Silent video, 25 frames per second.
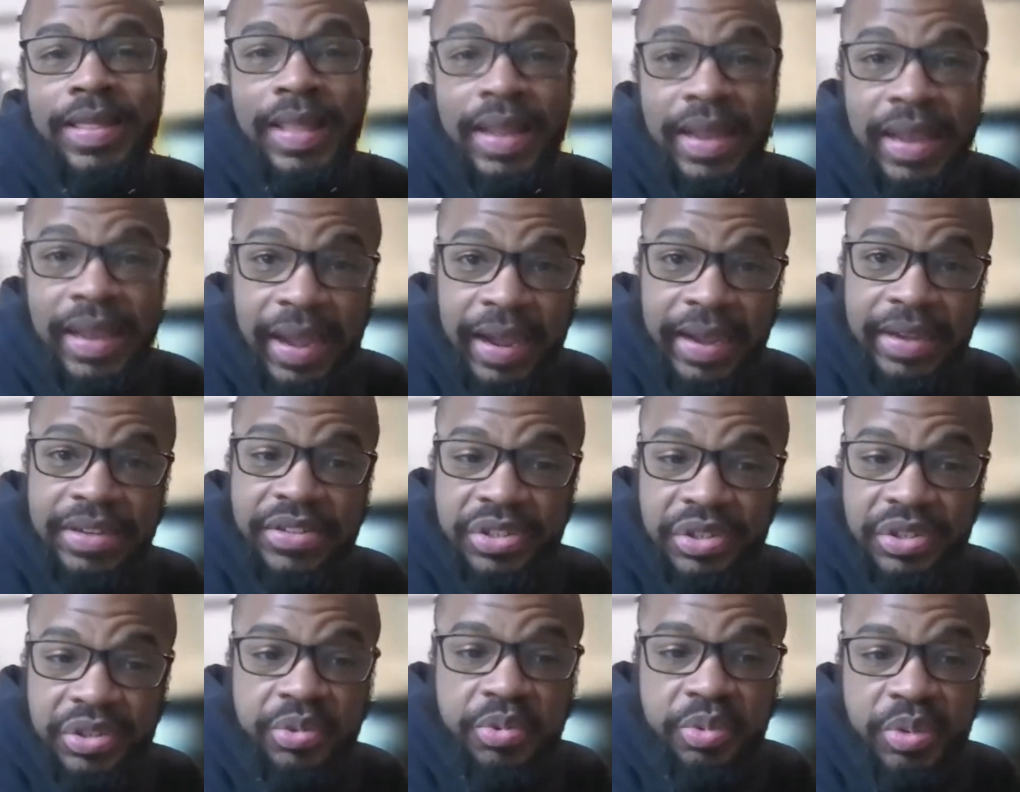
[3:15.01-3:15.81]
the
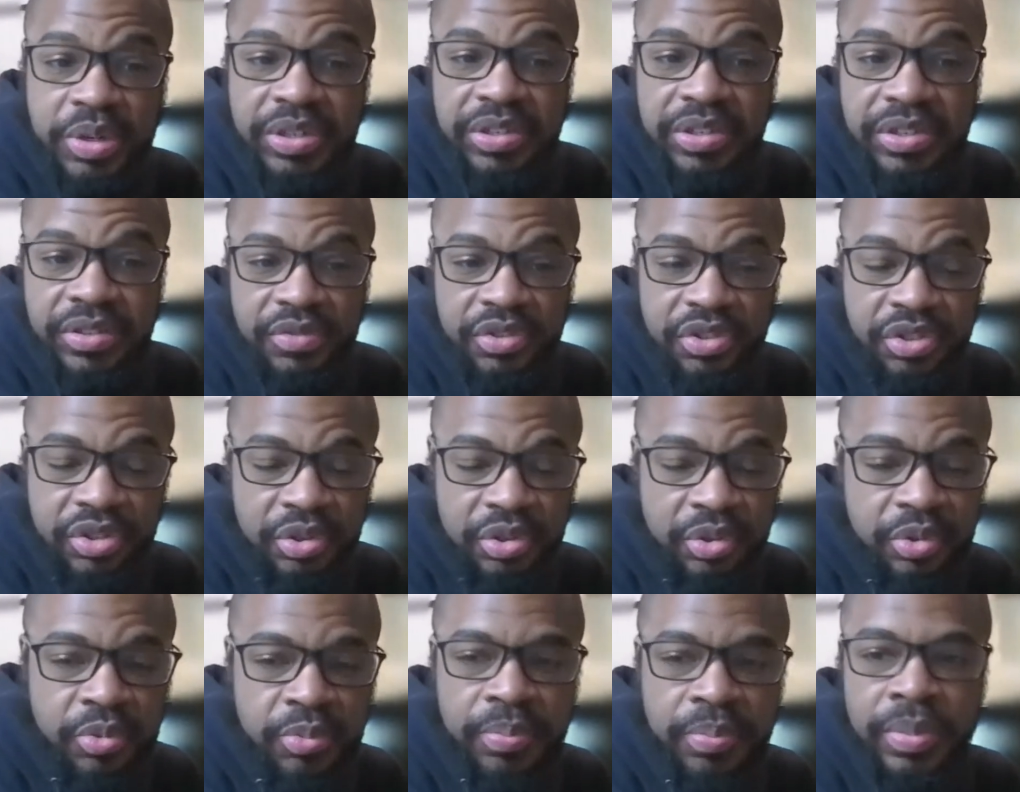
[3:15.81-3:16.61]
last two weeks of
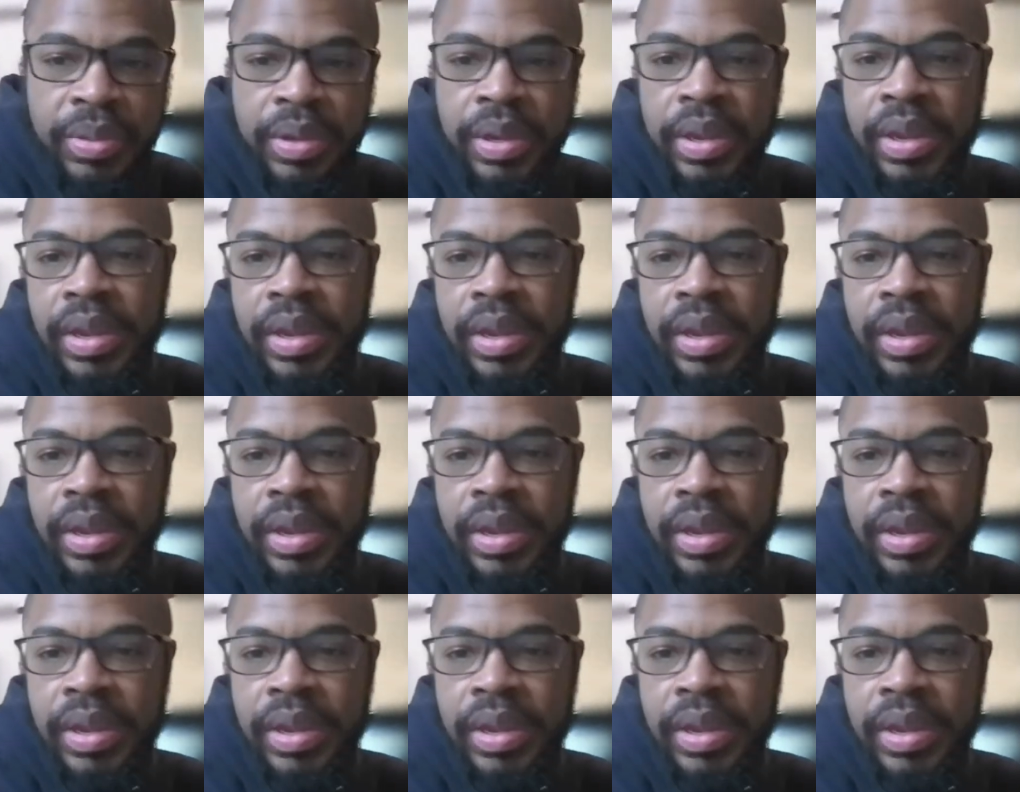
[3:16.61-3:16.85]
June